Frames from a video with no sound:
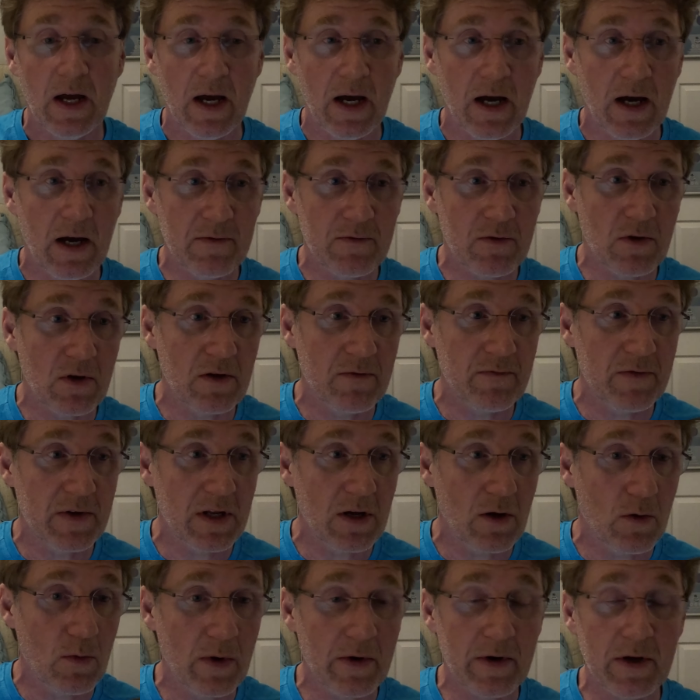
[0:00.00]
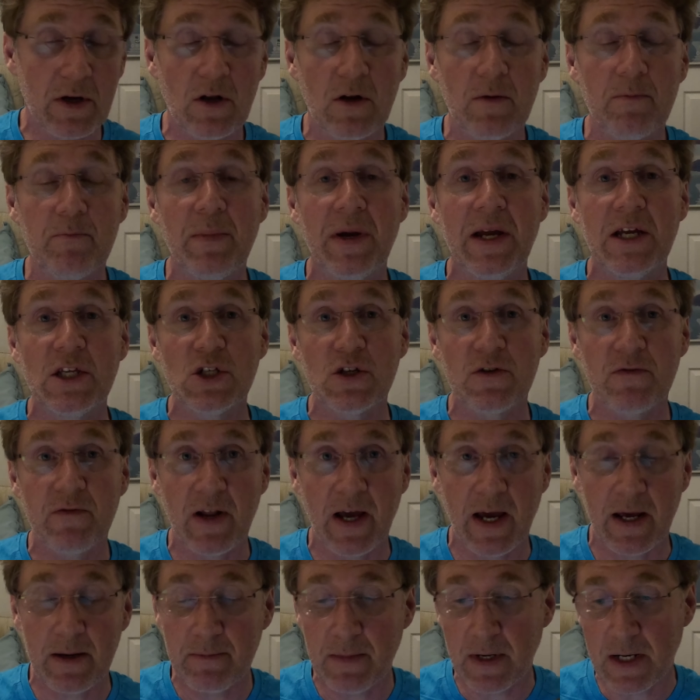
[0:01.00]
I've got a video where I got a pinch
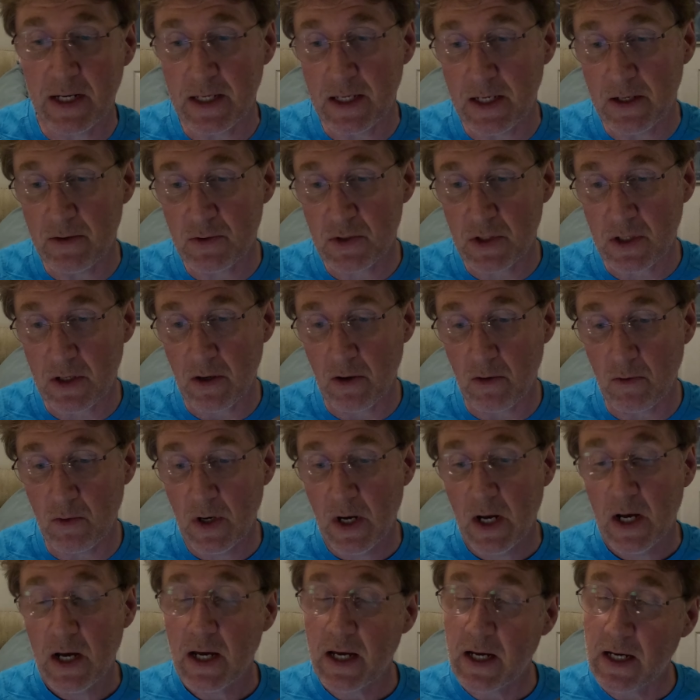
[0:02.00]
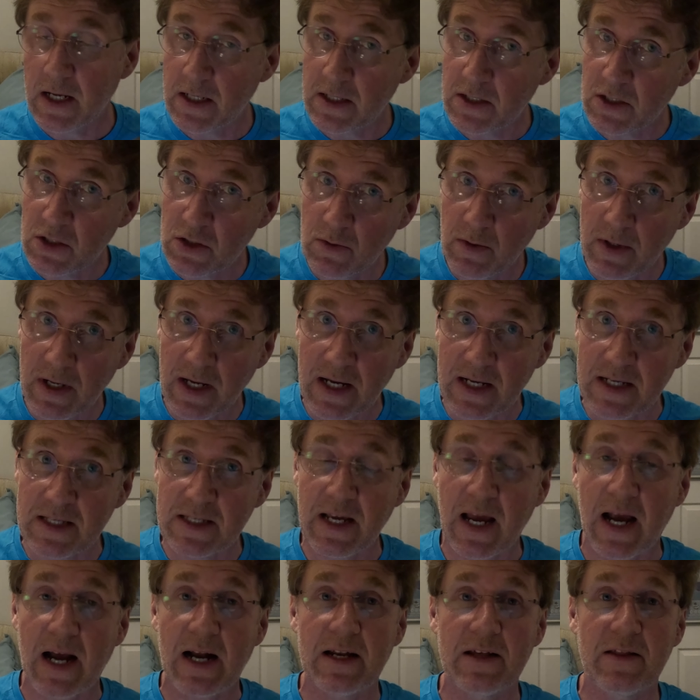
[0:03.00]
flat many years ago and doing
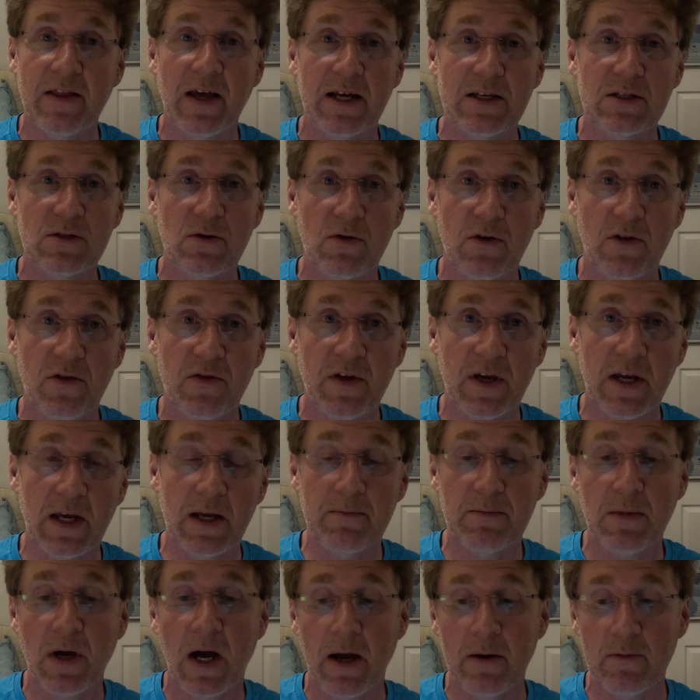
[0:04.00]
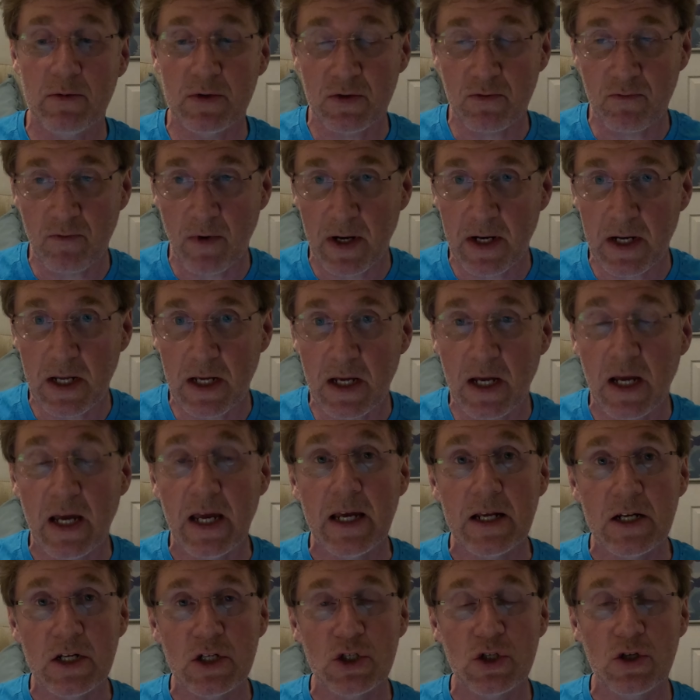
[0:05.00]
exactly that sort of thing. I was running
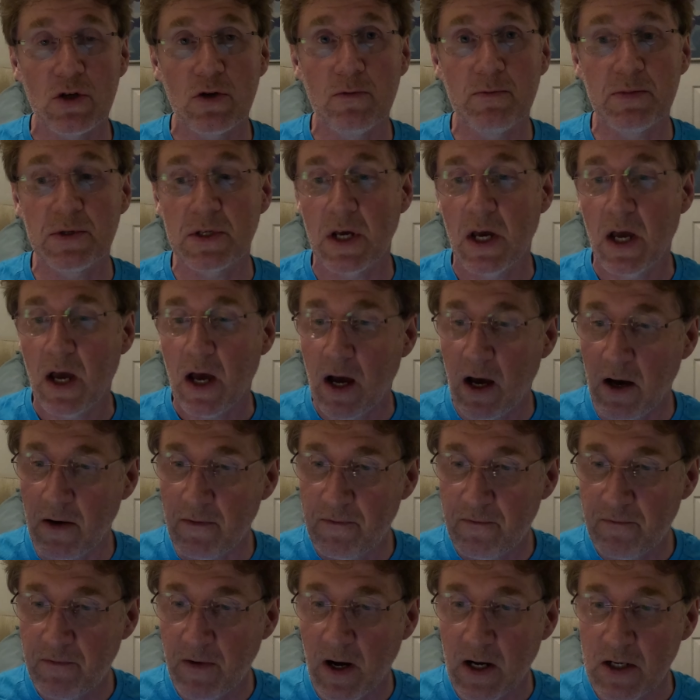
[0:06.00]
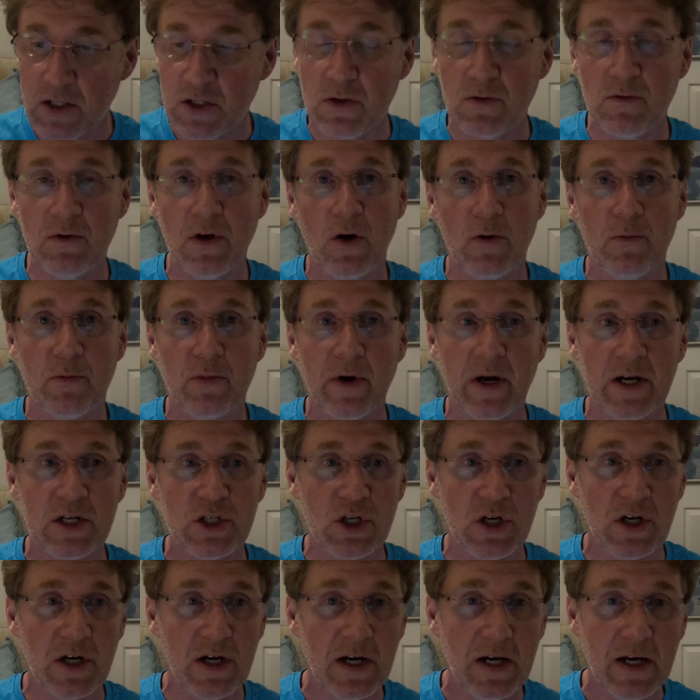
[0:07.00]
inner tubes at far too low
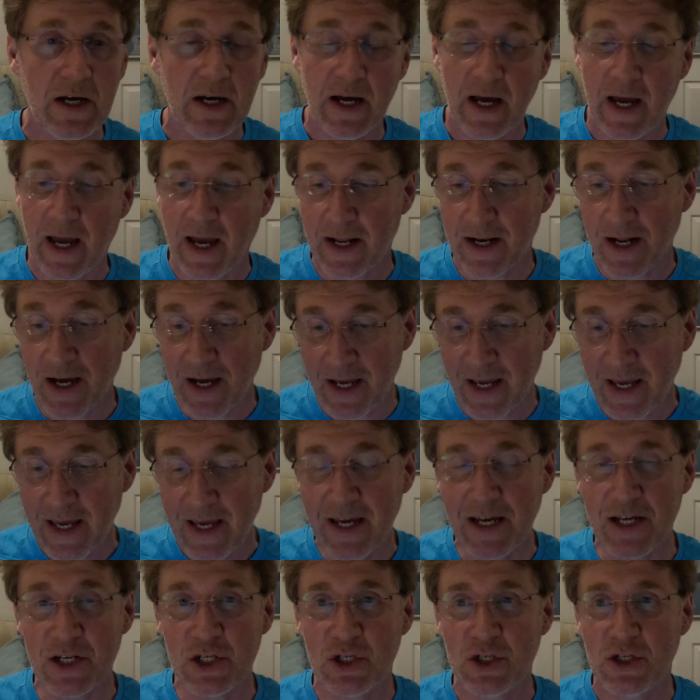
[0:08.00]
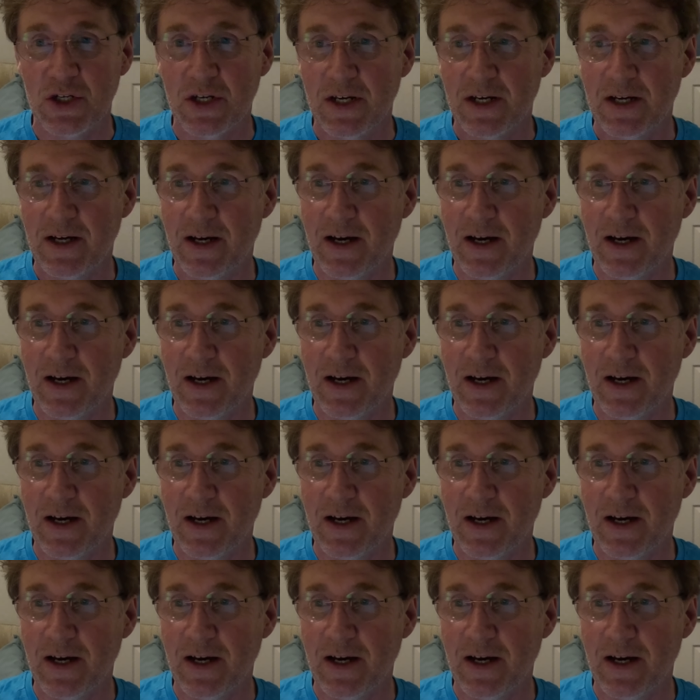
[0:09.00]
pressure, and I hit